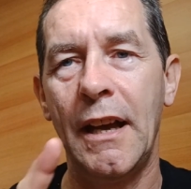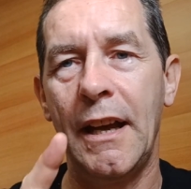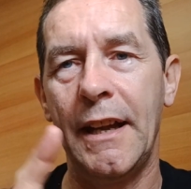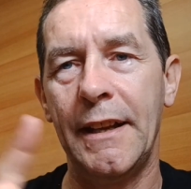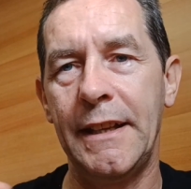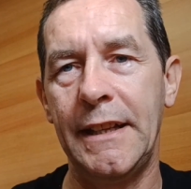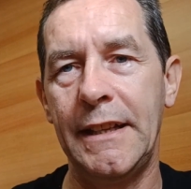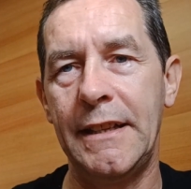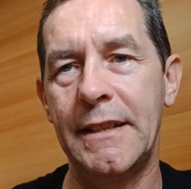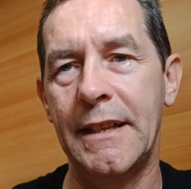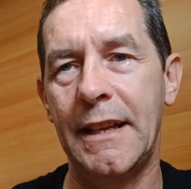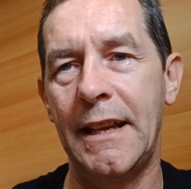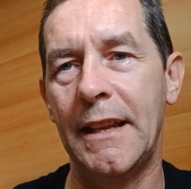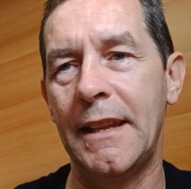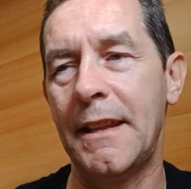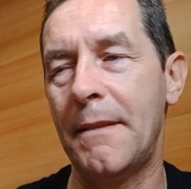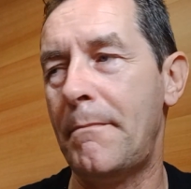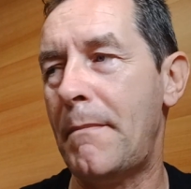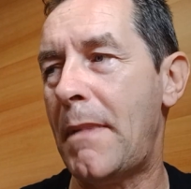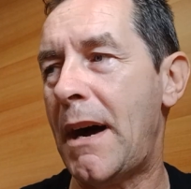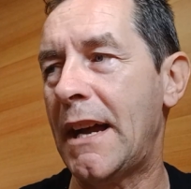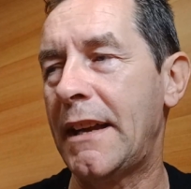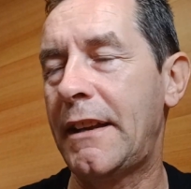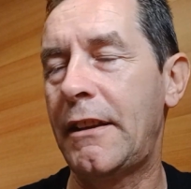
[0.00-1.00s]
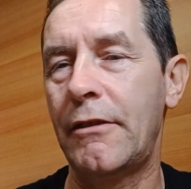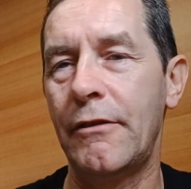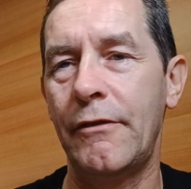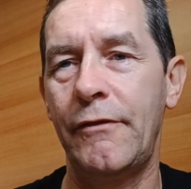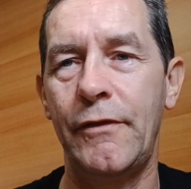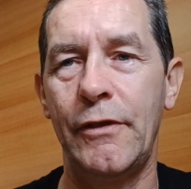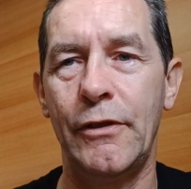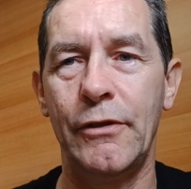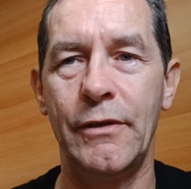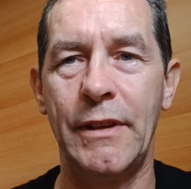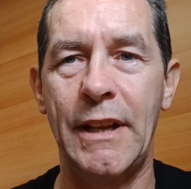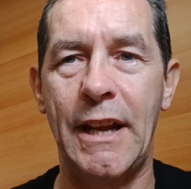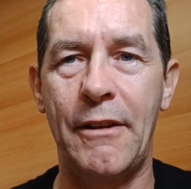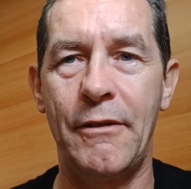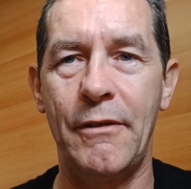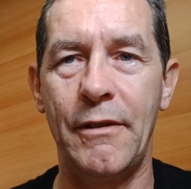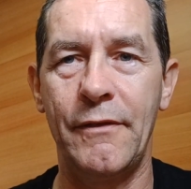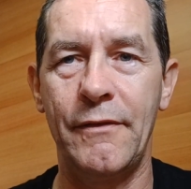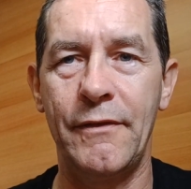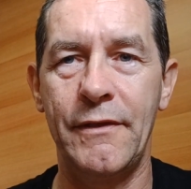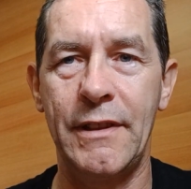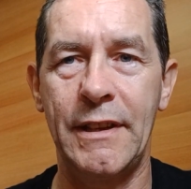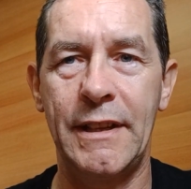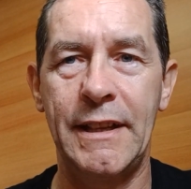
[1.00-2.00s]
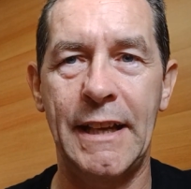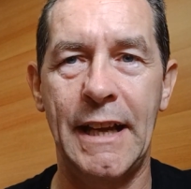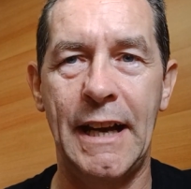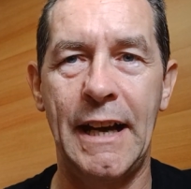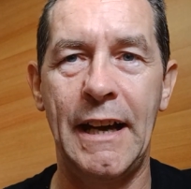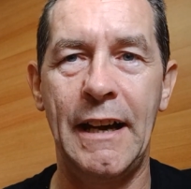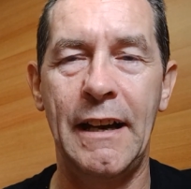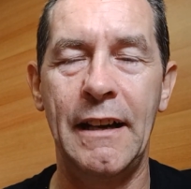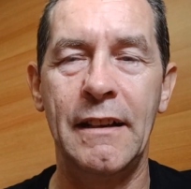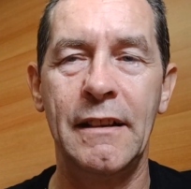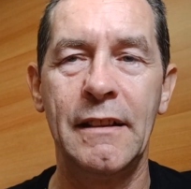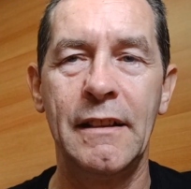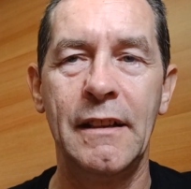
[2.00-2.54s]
I need to get the microphone out of the car,